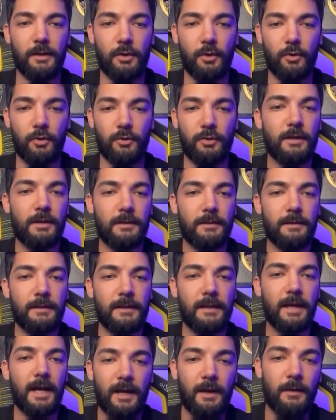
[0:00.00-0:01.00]
Look,
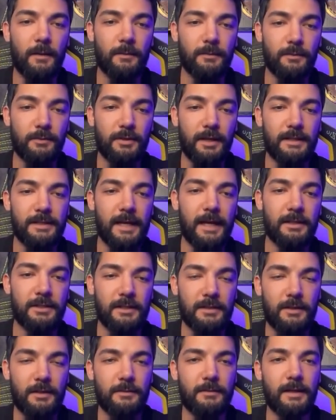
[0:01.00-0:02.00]
now,
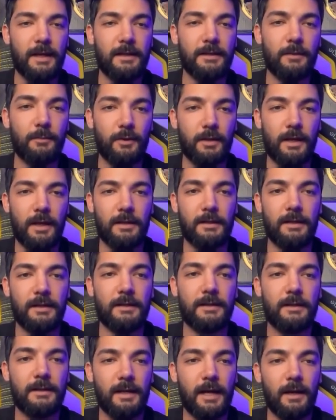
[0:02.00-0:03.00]
transactions on Phantom are like
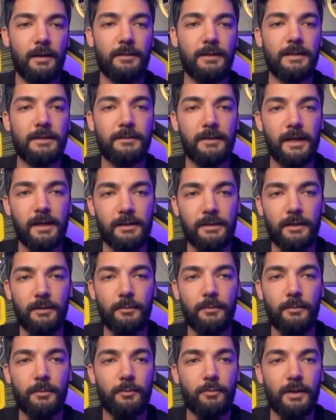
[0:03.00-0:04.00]
this. Now this
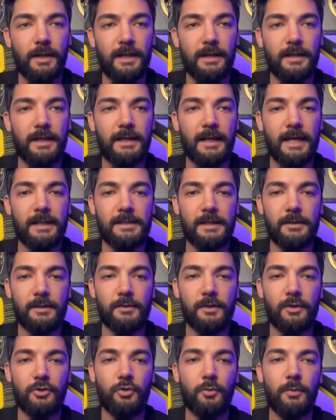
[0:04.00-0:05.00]
Phantom, we can connect it to
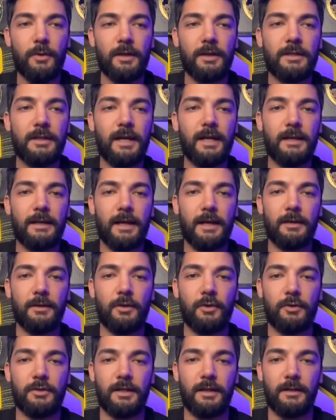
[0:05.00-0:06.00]
the Jupiter site and
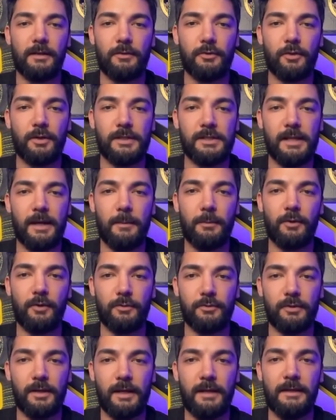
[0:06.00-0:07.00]
use it. For example,
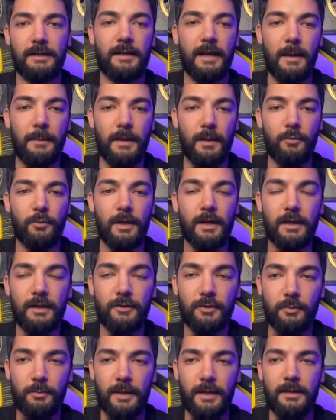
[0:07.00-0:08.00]
friends, I mean, we can
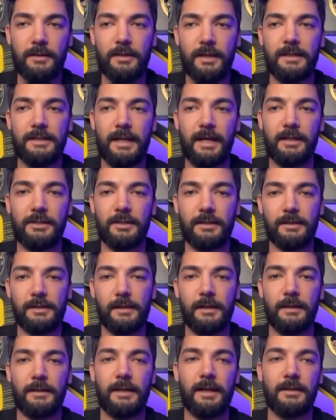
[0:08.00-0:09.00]
do many transactions
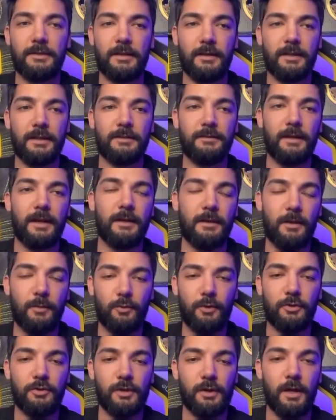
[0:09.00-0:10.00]
thanks to this Phantom
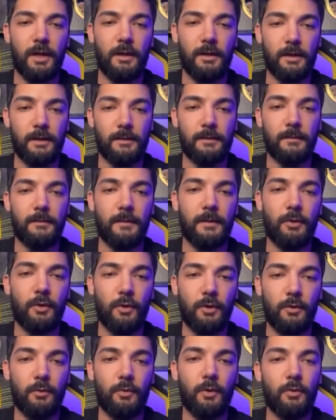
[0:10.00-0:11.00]
on Solana.
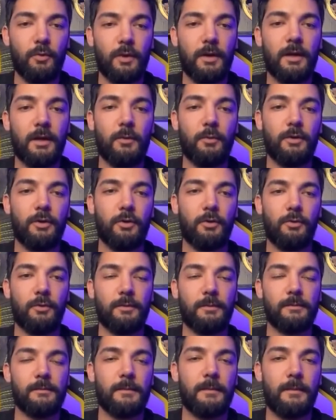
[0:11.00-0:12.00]
Look, what, what can we do?
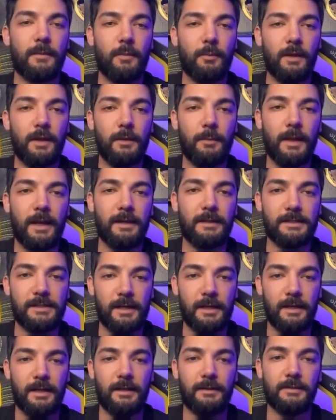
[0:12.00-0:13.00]
We can buy and
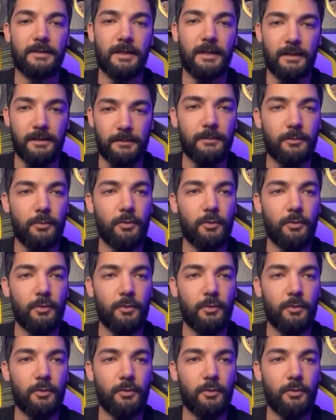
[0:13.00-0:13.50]
sell N F T.